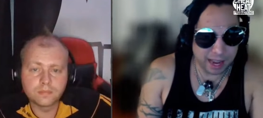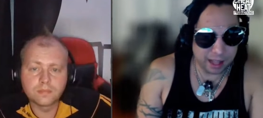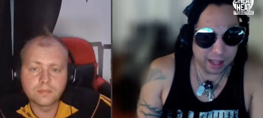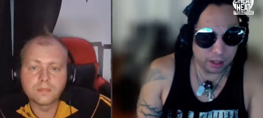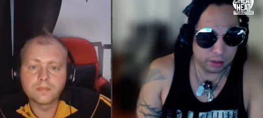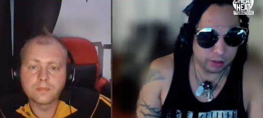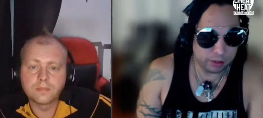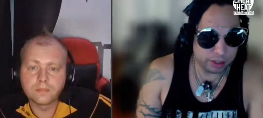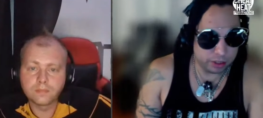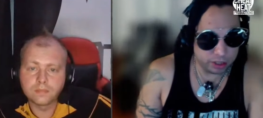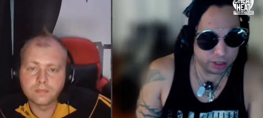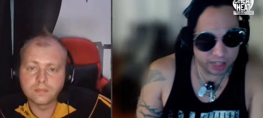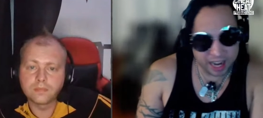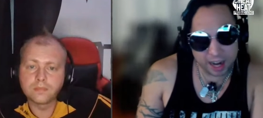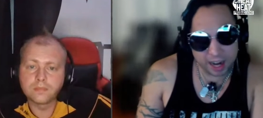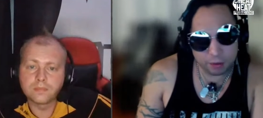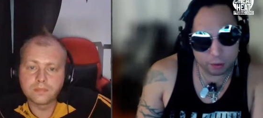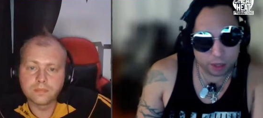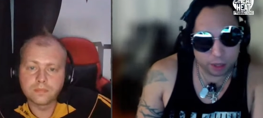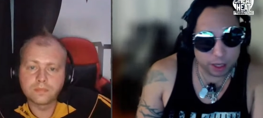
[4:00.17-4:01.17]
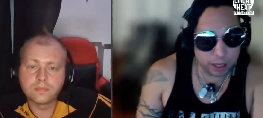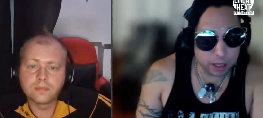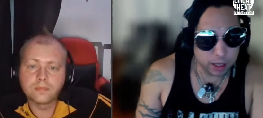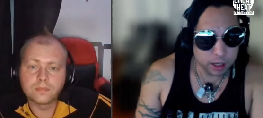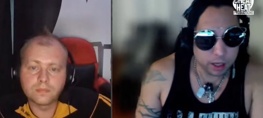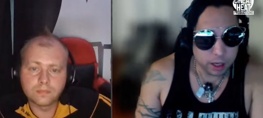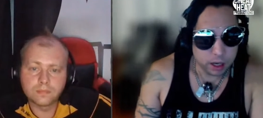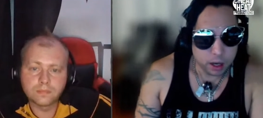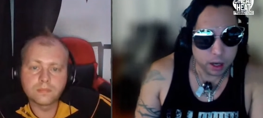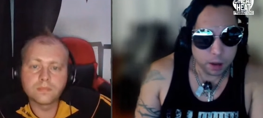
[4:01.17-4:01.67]
Speaker 1: or the genre,
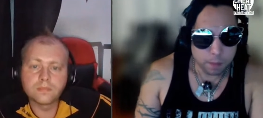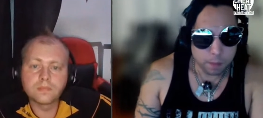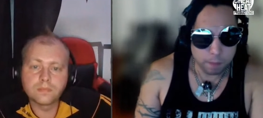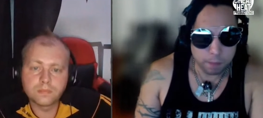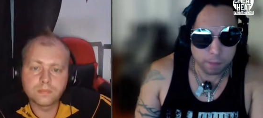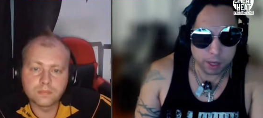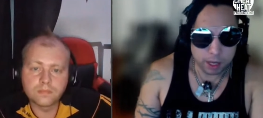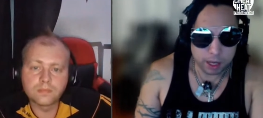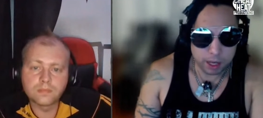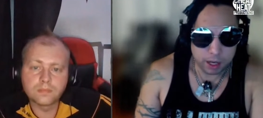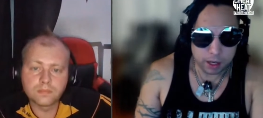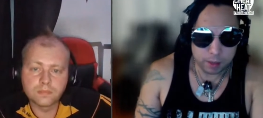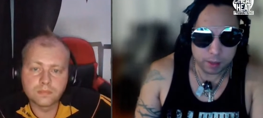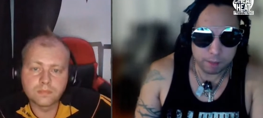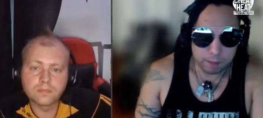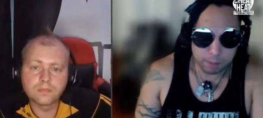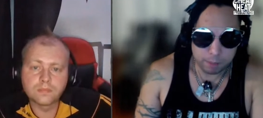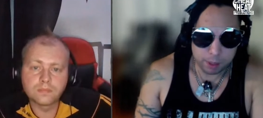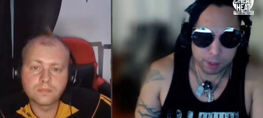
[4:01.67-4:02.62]
but but